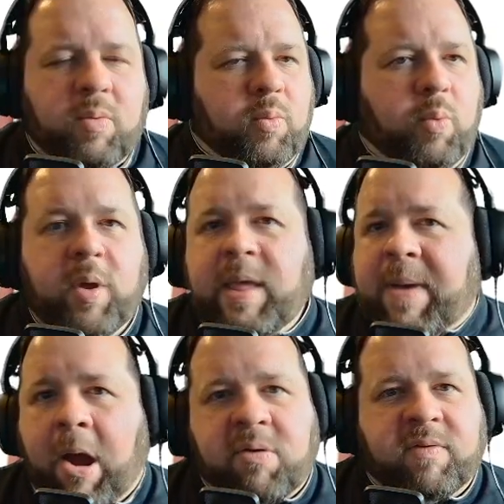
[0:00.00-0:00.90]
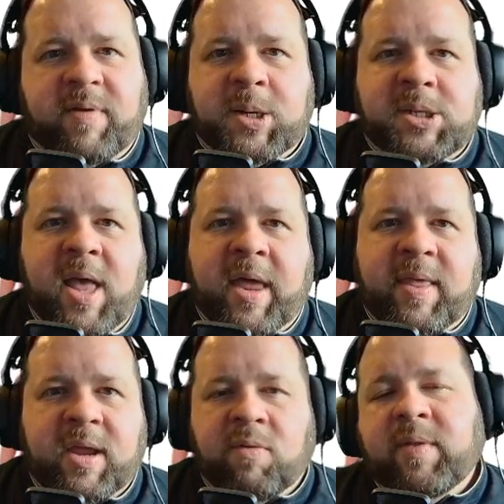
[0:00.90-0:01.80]
Really powerful functionality
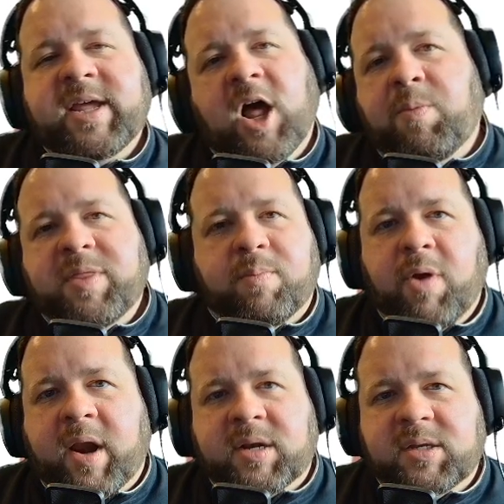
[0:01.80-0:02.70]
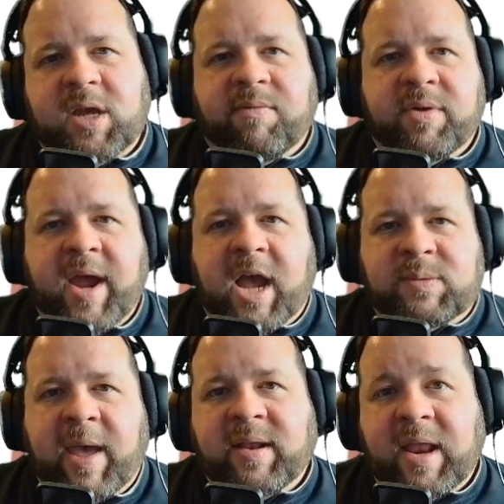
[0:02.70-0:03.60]
that can really help with the product discovery
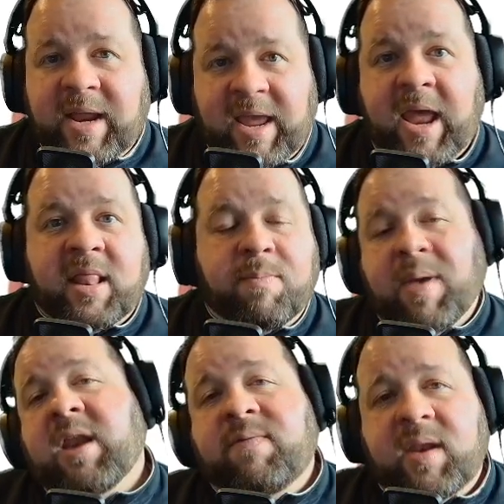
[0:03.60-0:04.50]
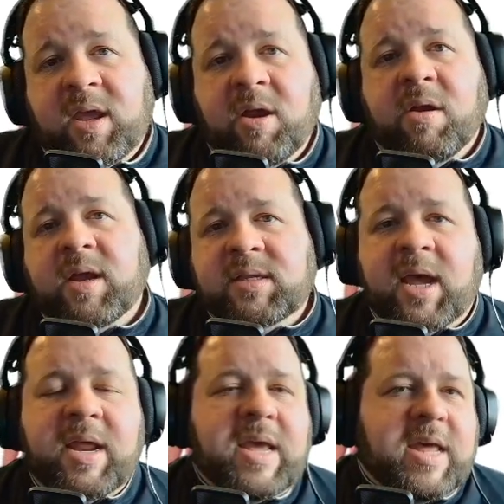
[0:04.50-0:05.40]
aspect. And again, the benefit here is
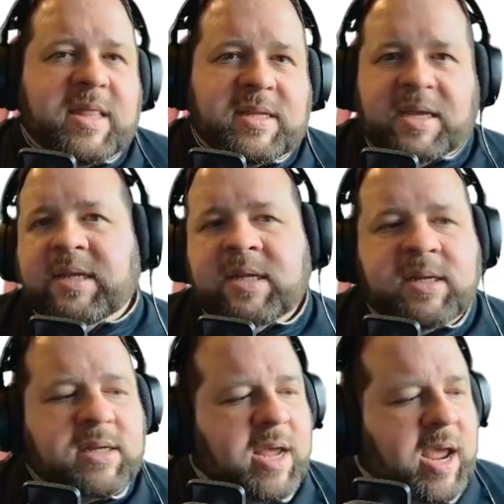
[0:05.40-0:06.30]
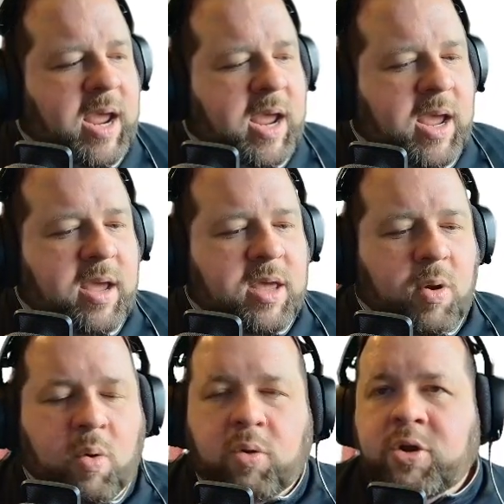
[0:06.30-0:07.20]
that this isn't a
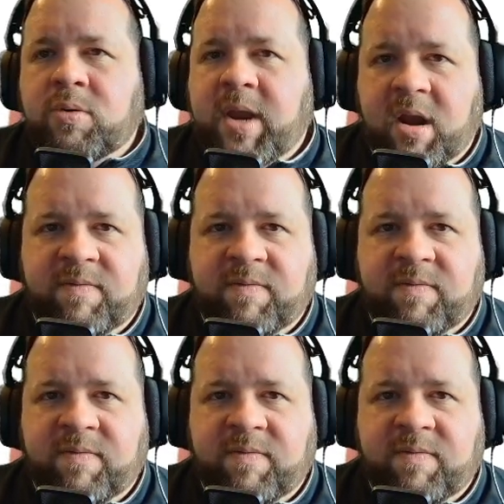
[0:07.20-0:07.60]
whole new data